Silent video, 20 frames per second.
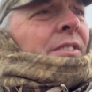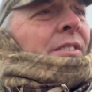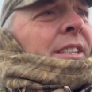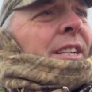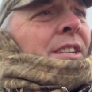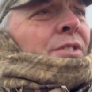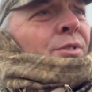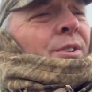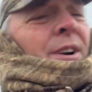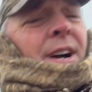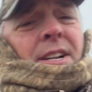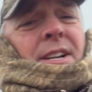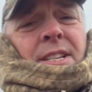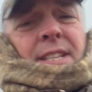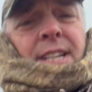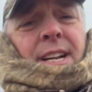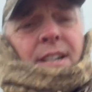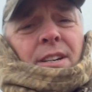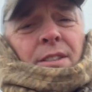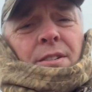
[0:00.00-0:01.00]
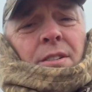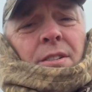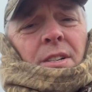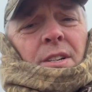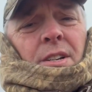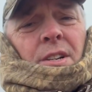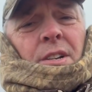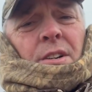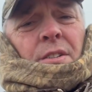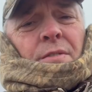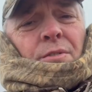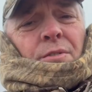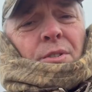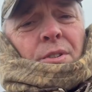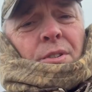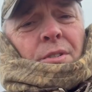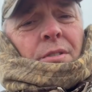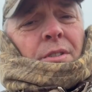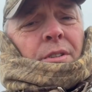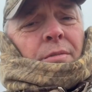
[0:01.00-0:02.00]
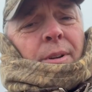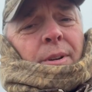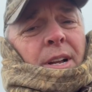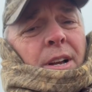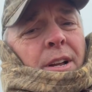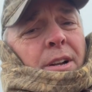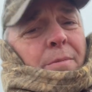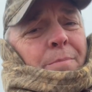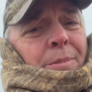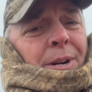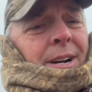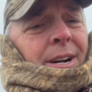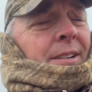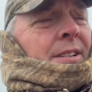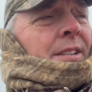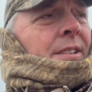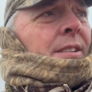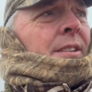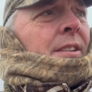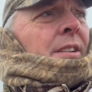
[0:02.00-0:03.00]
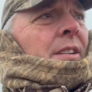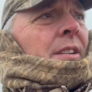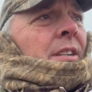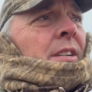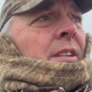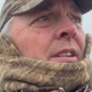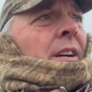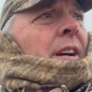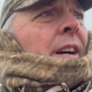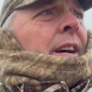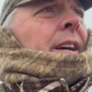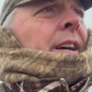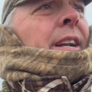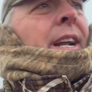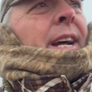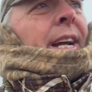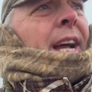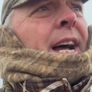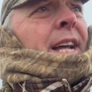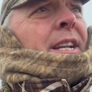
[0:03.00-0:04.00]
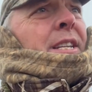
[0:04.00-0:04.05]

These were on sale for $300, and I got